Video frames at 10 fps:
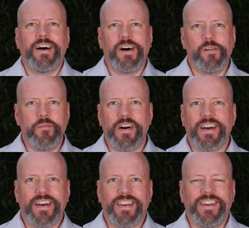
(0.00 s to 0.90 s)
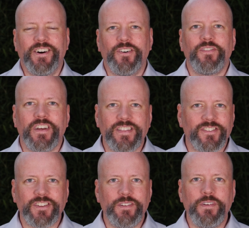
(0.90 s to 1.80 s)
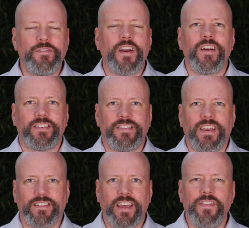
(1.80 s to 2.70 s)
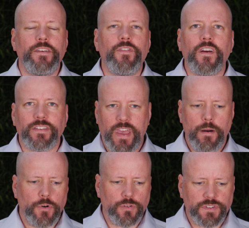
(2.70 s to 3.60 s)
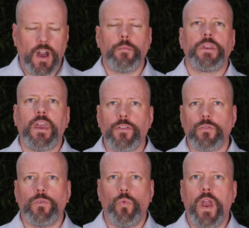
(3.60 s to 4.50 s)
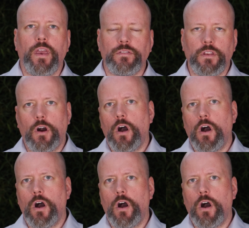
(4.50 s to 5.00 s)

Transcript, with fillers: Um, you know, like there's going to be various things. And then various chemicals come together in ways that